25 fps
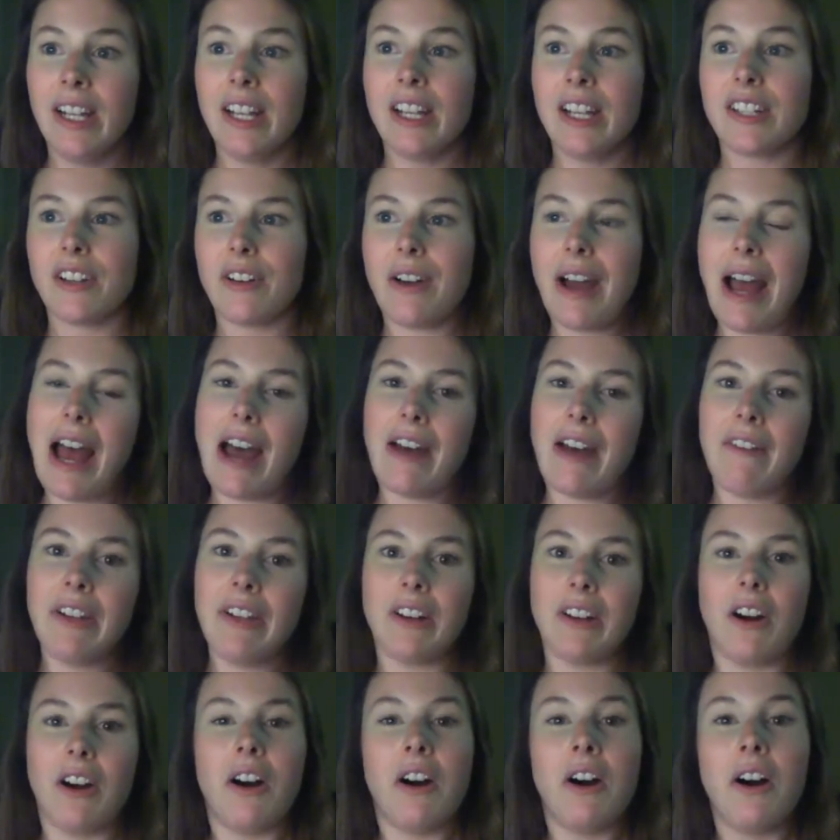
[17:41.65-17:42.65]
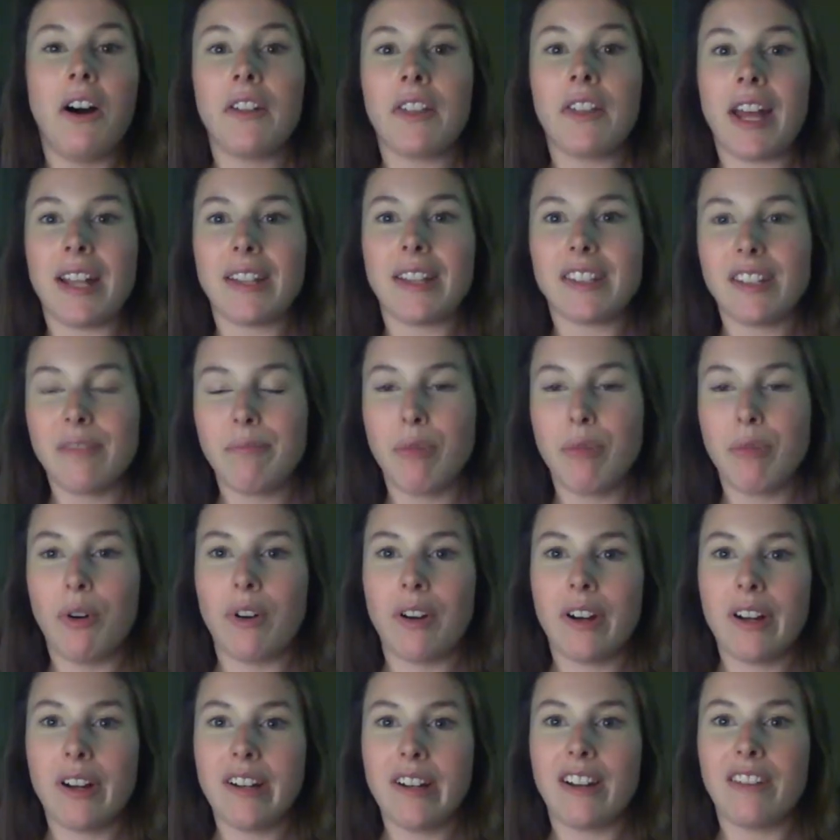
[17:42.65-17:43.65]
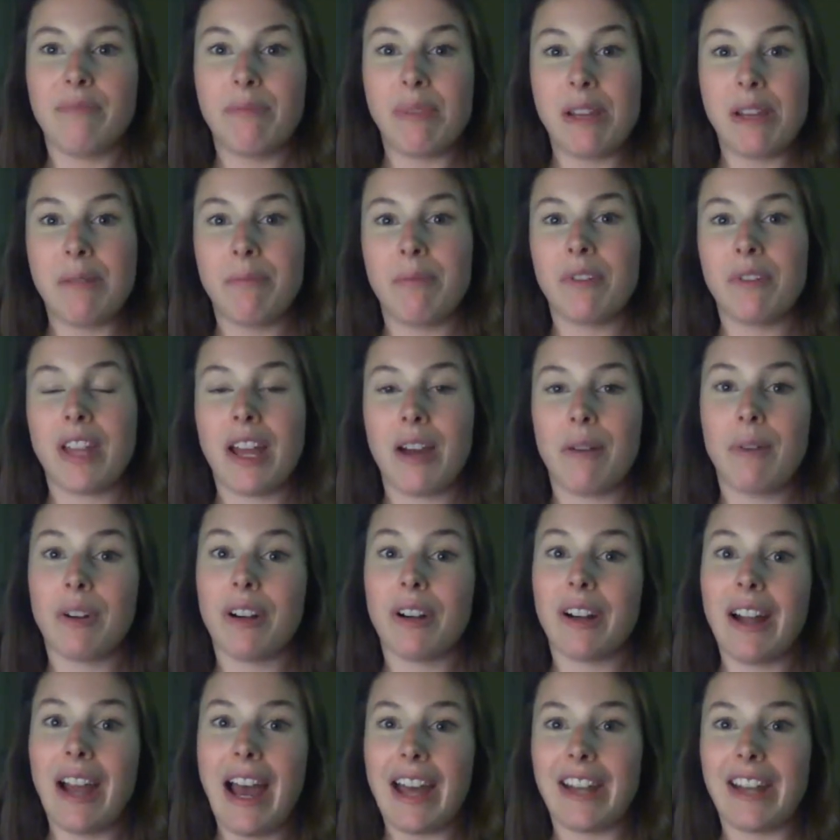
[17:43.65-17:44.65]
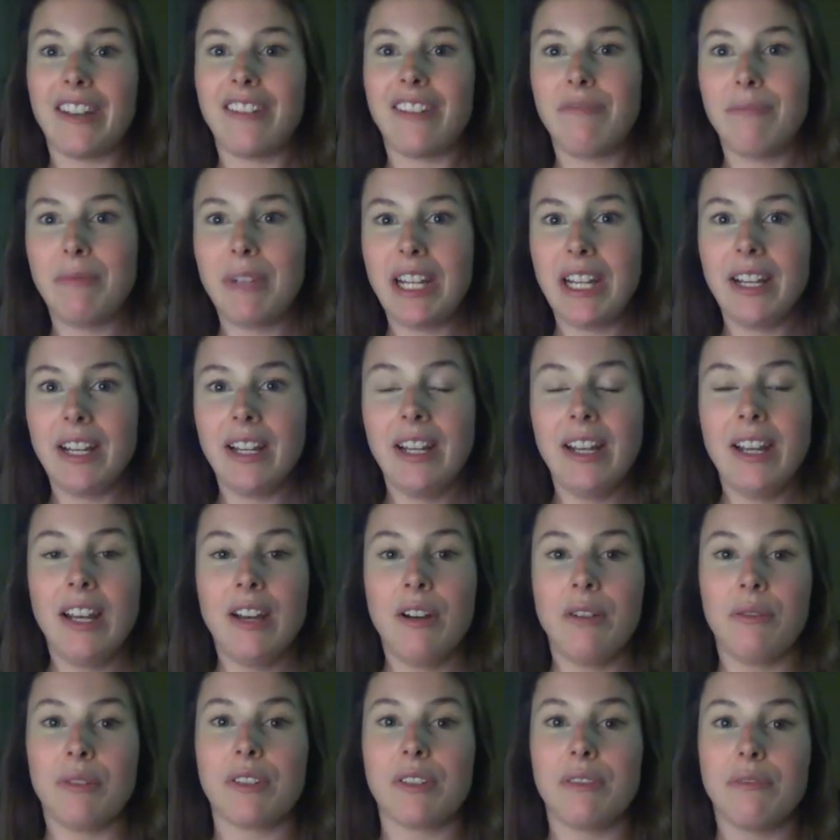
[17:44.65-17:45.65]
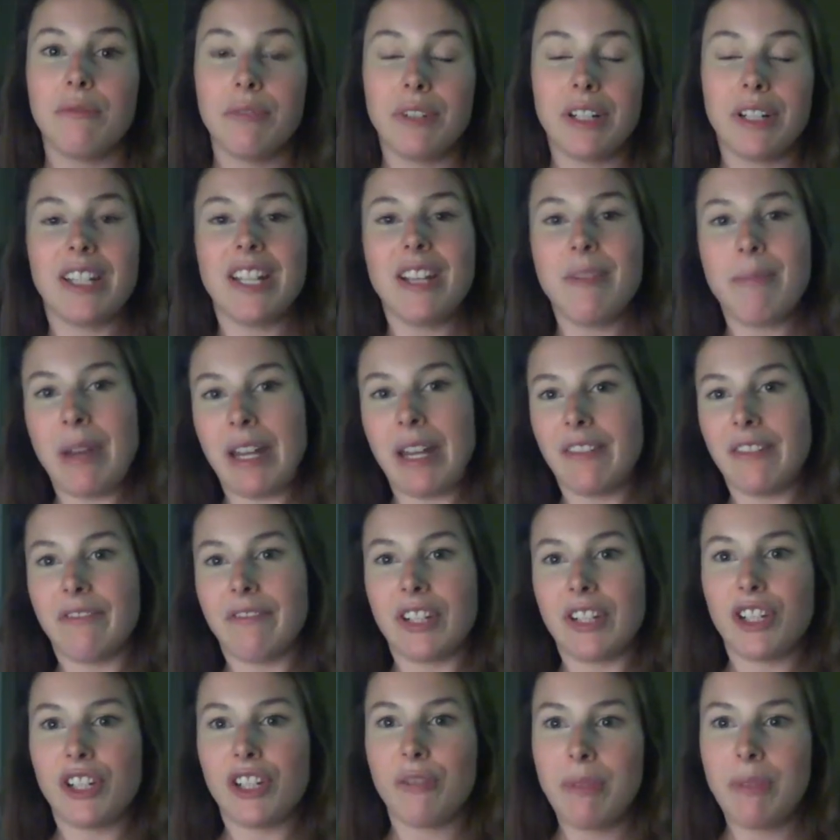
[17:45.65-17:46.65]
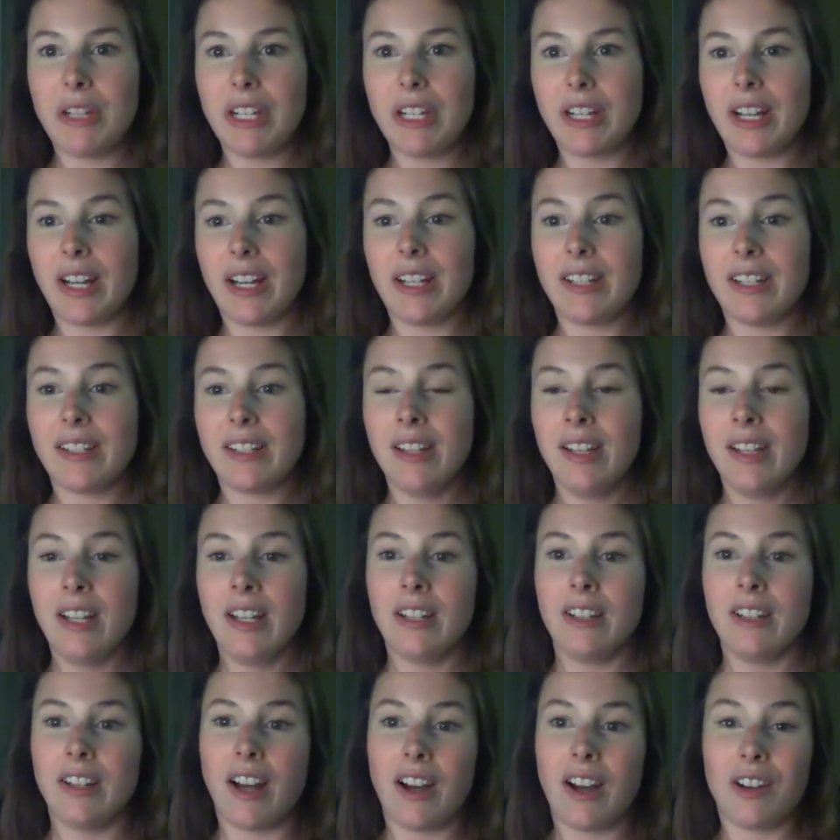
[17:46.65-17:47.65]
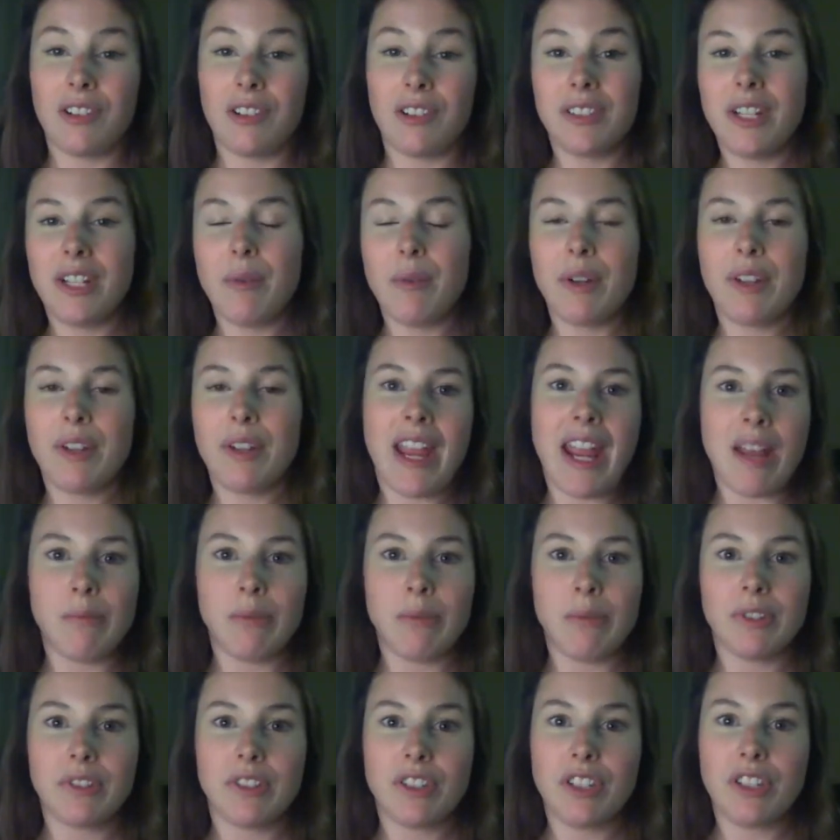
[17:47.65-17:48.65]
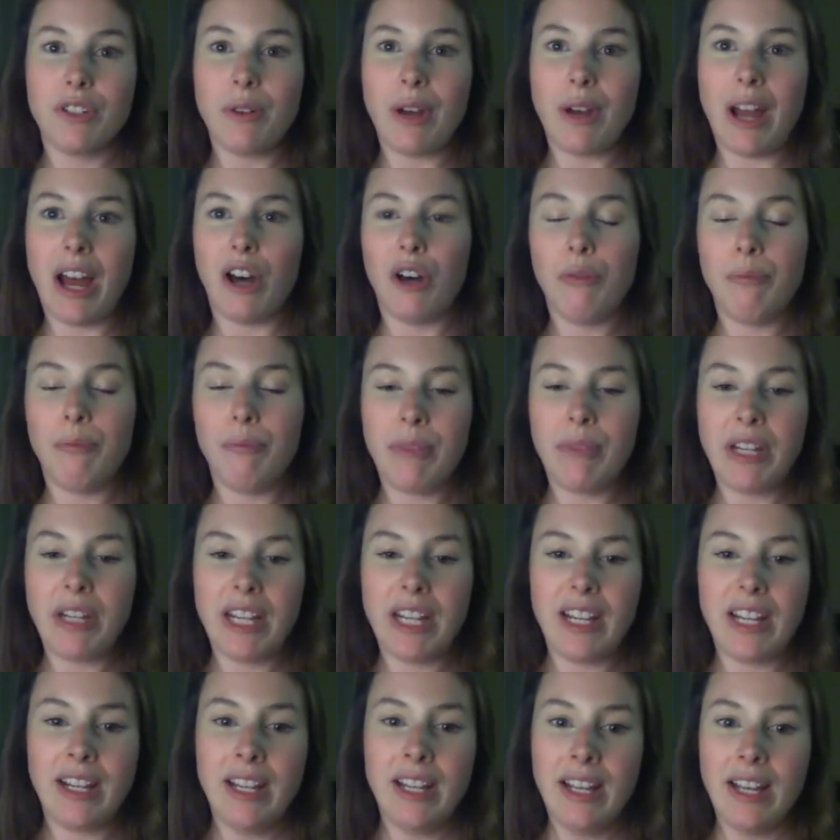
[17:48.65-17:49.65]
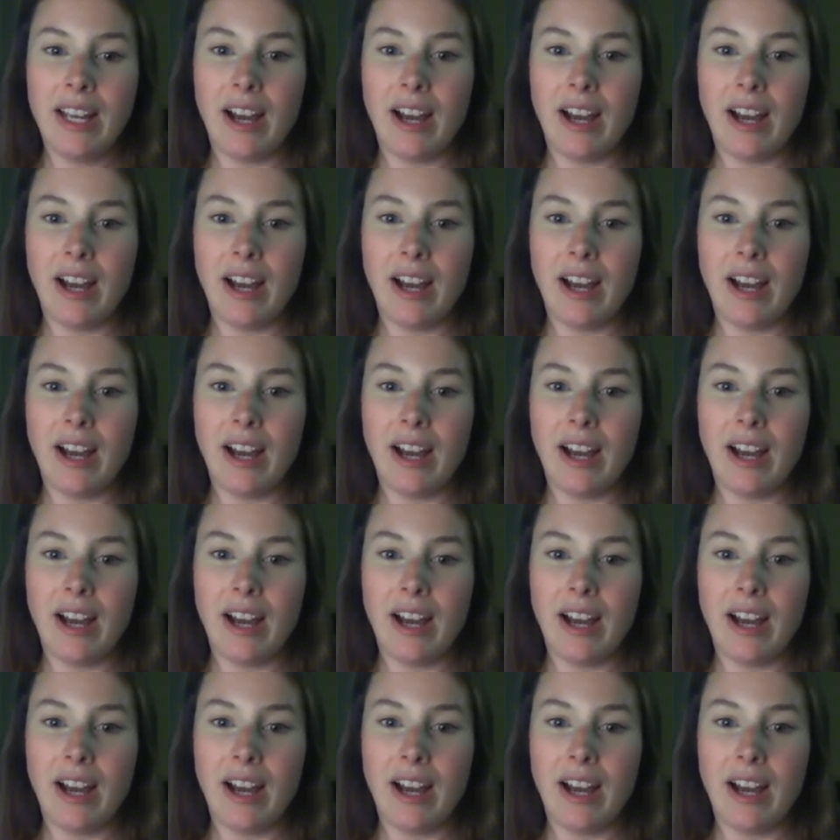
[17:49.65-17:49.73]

So having all that support of people that were ahead of me was really beneficial, because not only were they able to help me